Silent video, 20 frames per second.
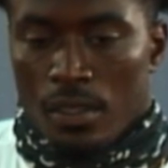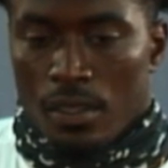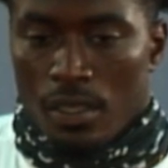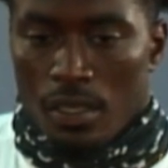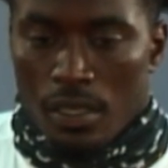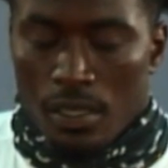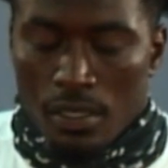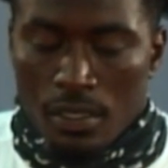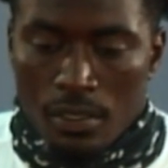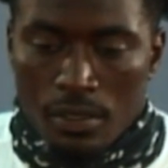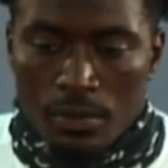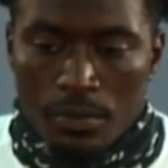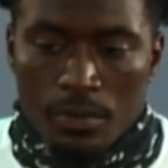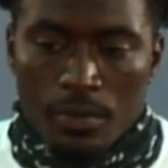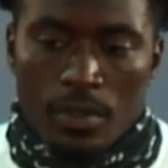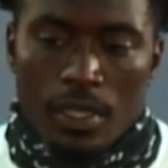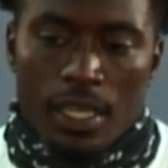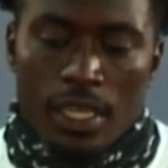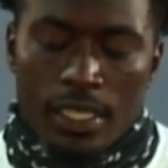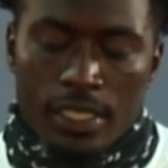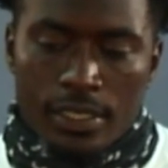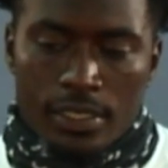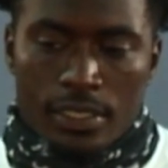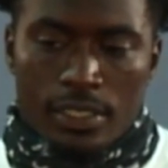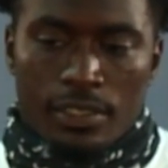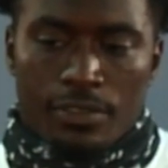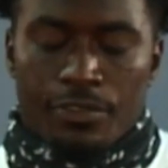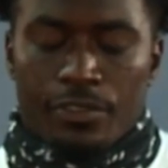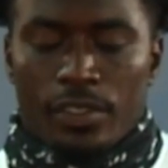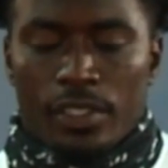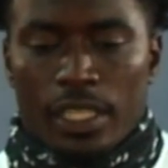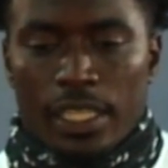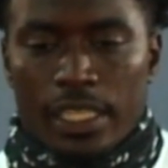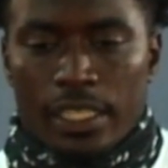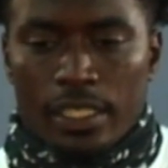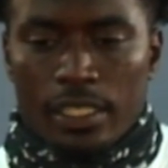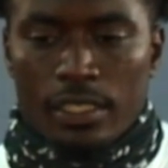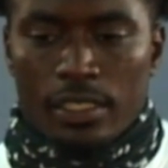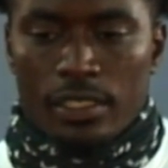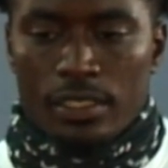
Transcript: I honestly feel like,